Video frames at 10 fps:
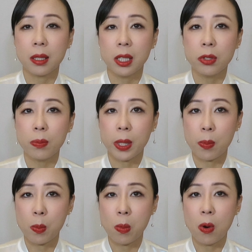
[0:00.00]
little bit
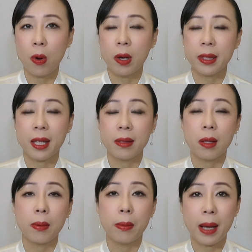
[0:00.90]
more than
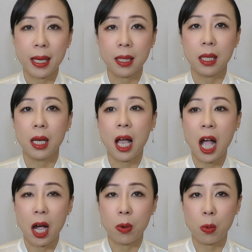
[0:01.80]
the regular
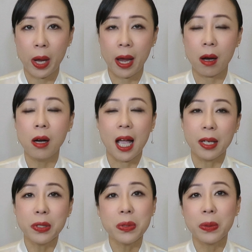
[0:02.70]
hardware.
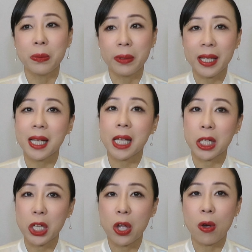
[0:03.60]
I don't really
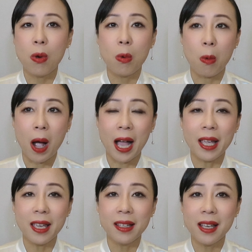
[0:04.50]
know
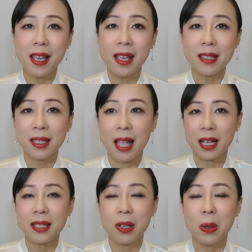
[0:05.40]
why it is.
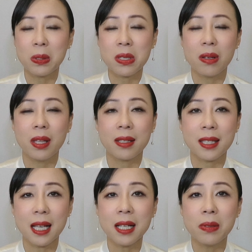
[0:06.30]
That's also the
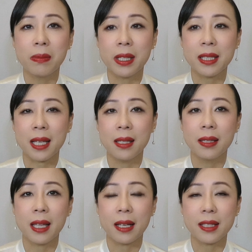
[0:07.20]
second
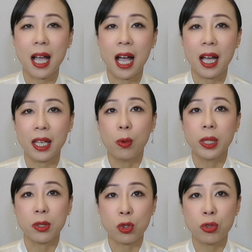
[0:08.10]
reason that I
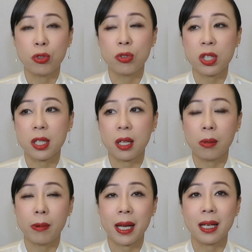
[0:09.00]
would choose
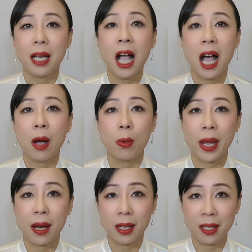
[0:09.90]
the regular
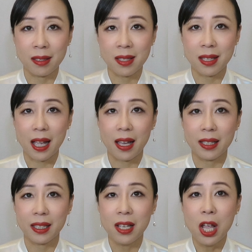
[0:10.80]
hardware
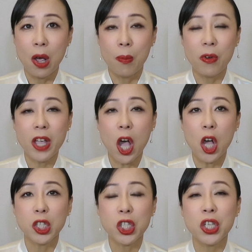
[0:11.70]
instead. Moving
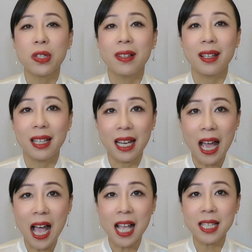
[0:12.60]
on to the
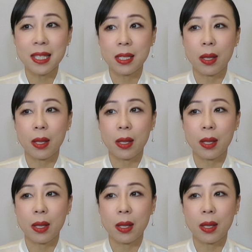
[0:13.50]
last